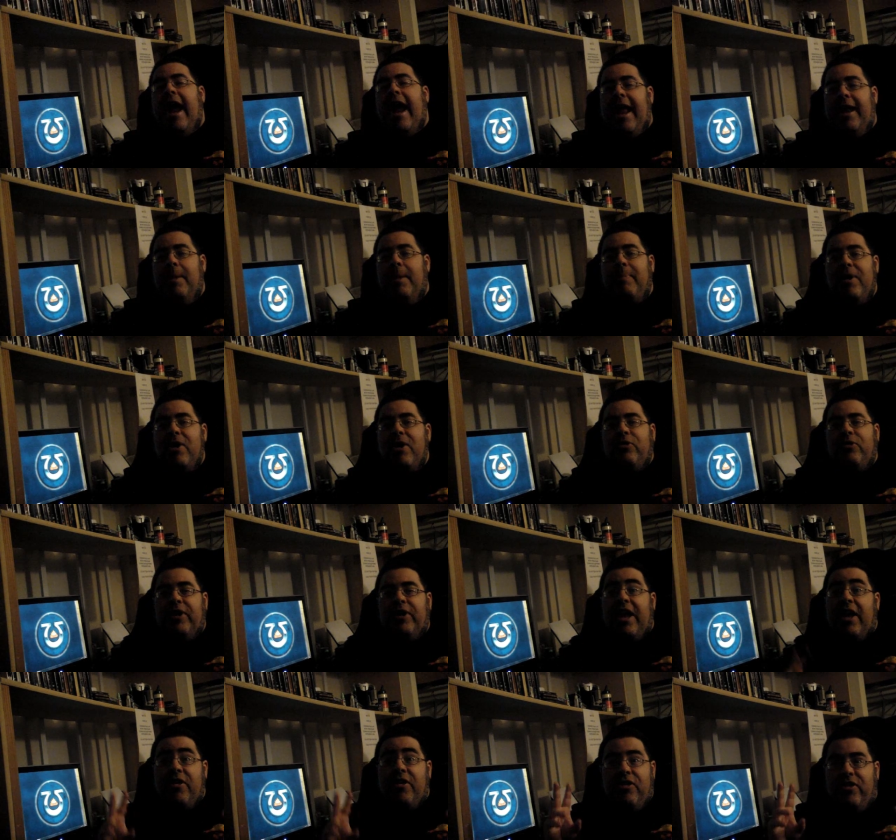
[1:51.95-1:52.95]
And
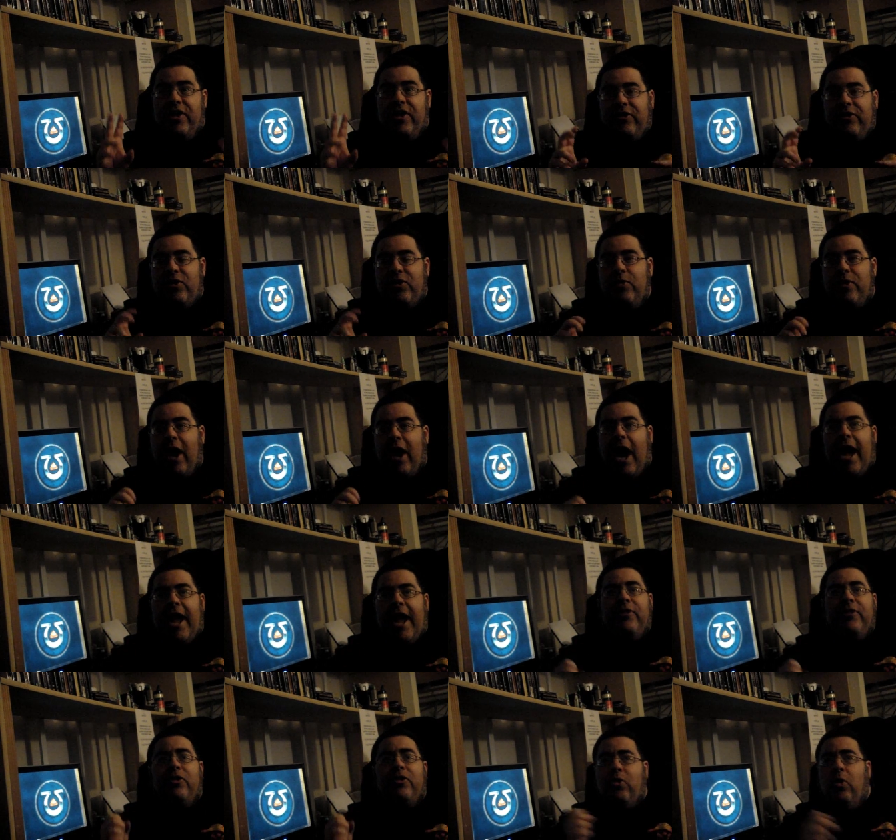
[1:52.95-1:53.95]
apparently these 2
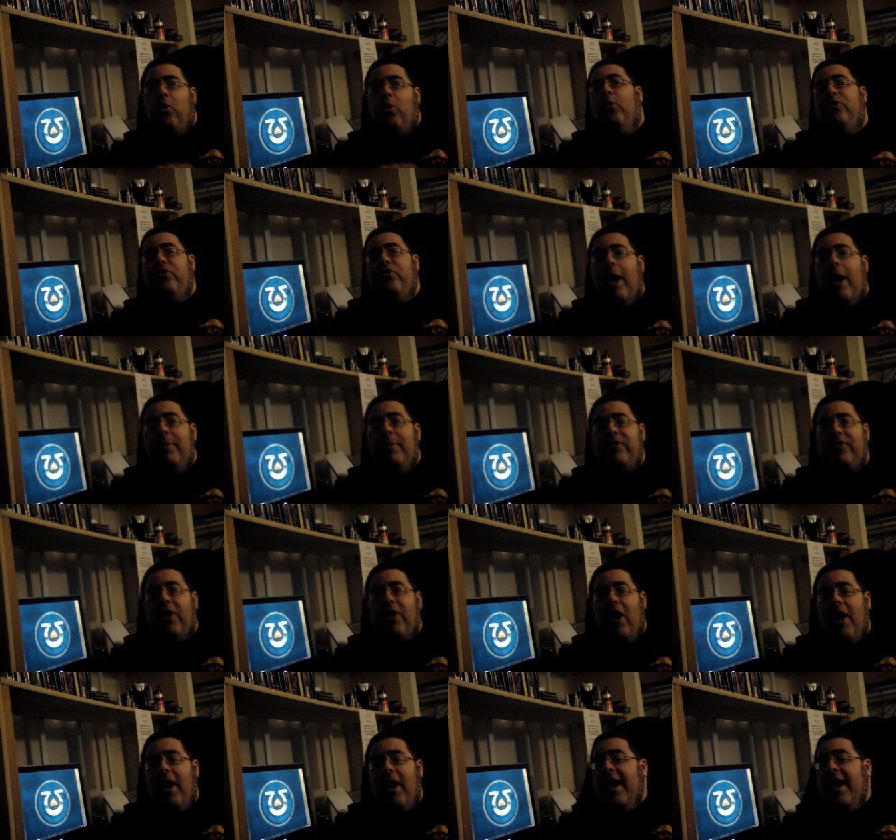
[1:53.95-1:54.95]
guys told Thomas
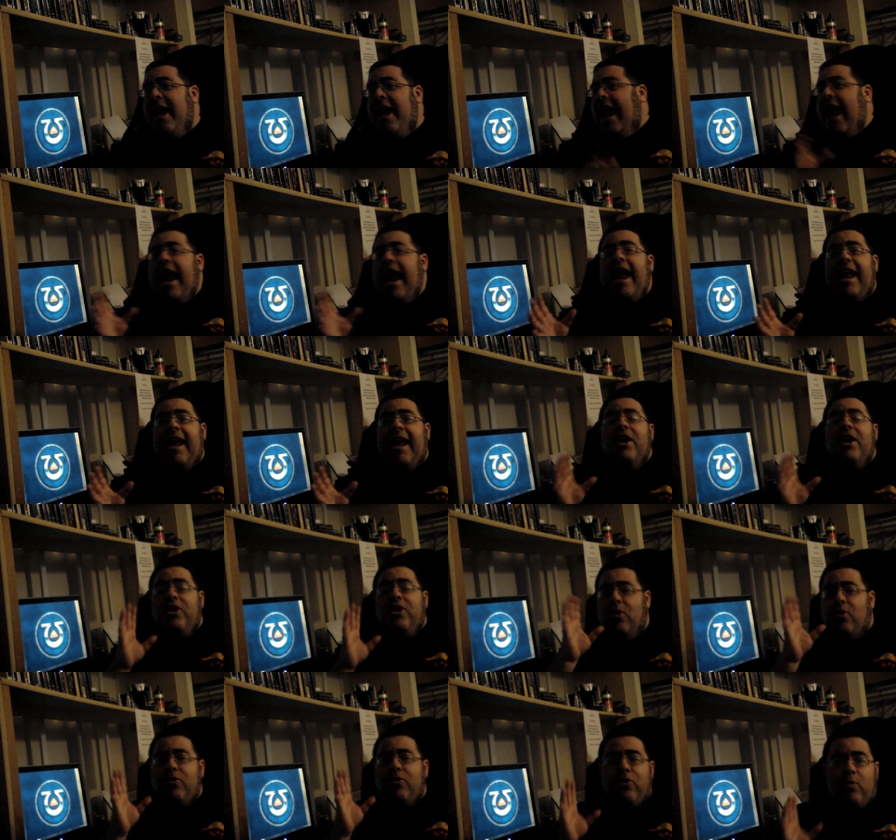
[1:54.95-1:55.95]
Daw, hey,
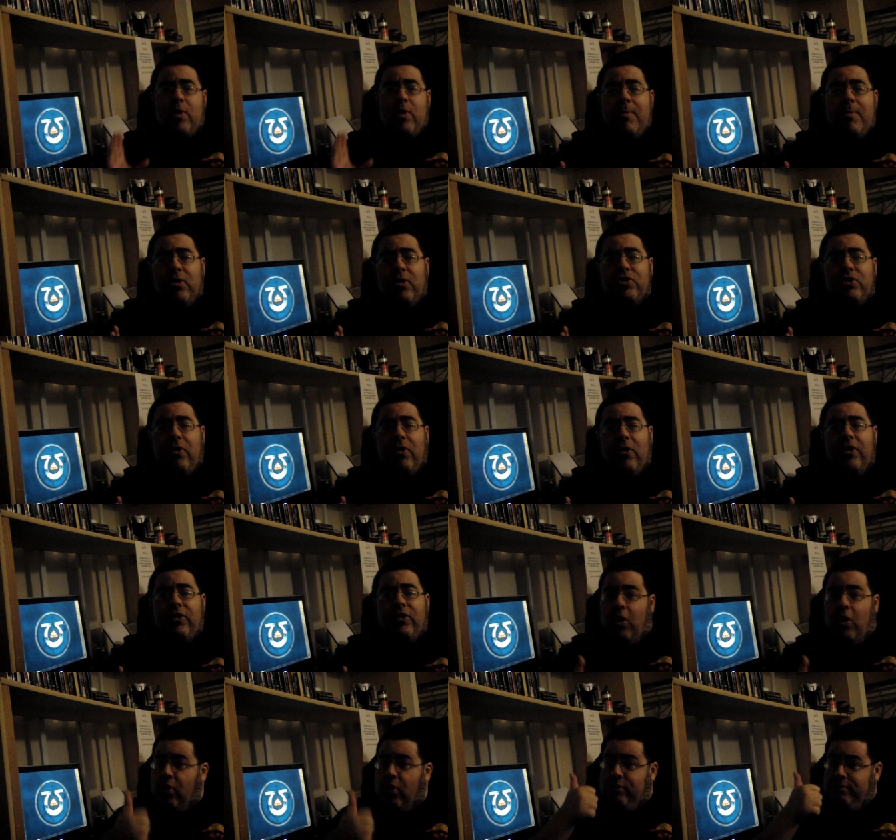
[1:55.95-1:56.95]
your 3 martial
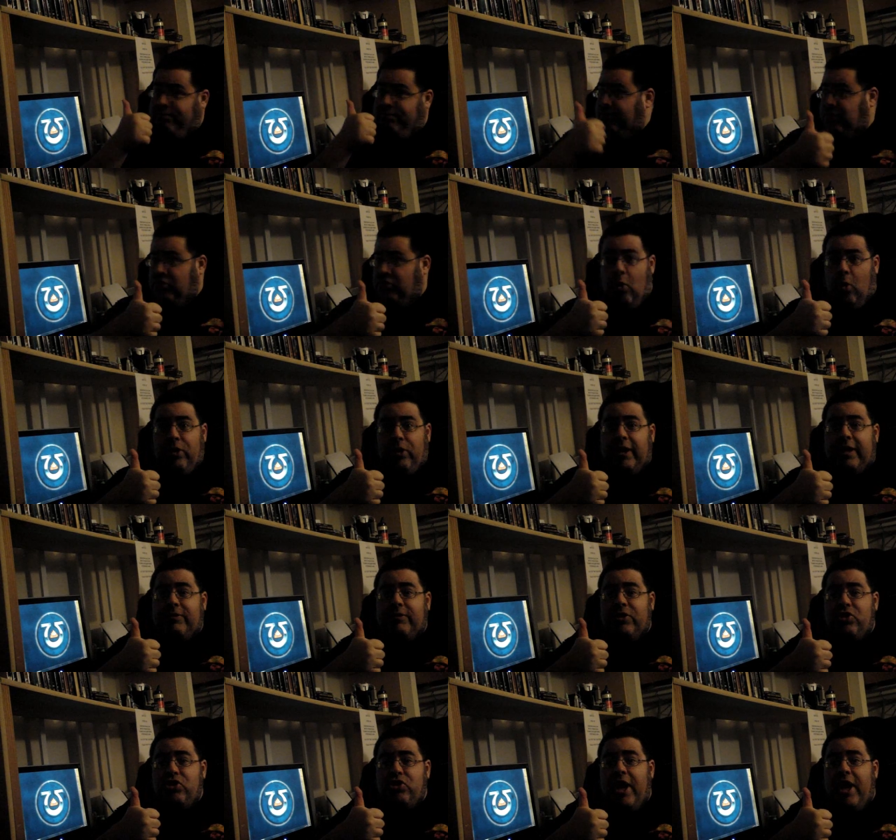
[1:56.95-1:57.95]
arts are totally
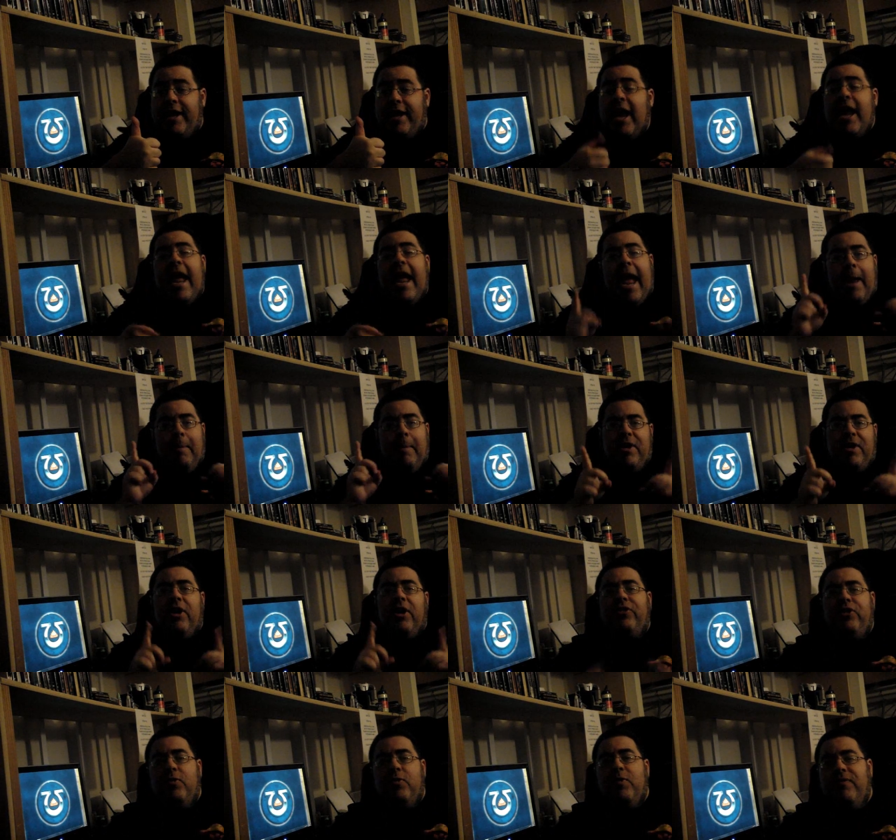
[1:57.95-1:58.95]
legit, and
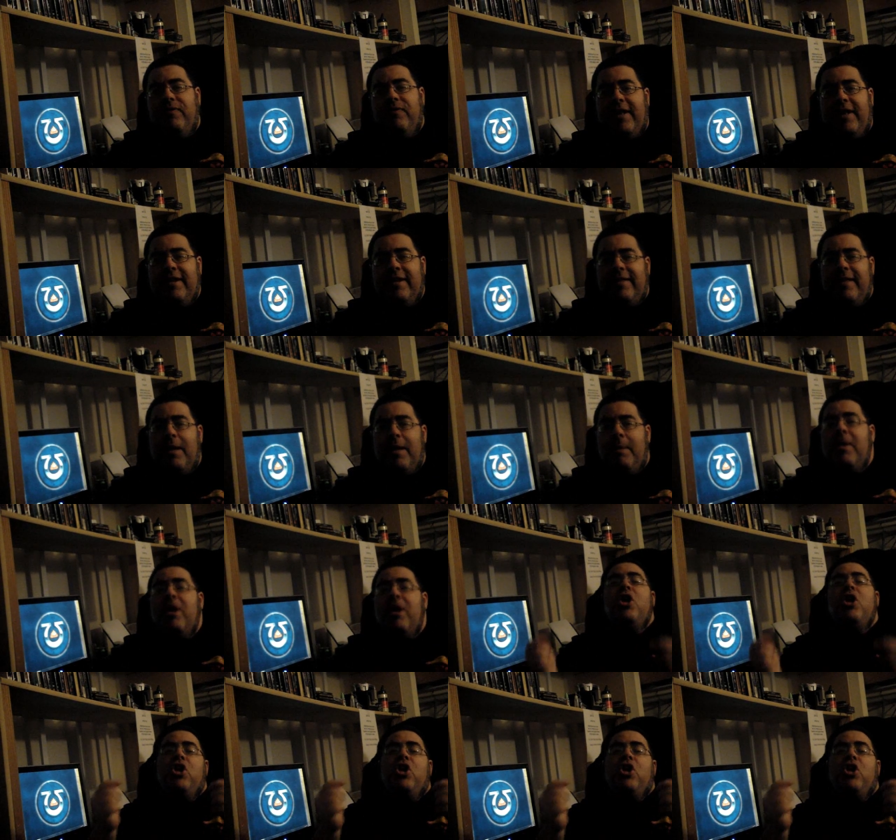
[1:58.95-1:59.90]
because you invented them,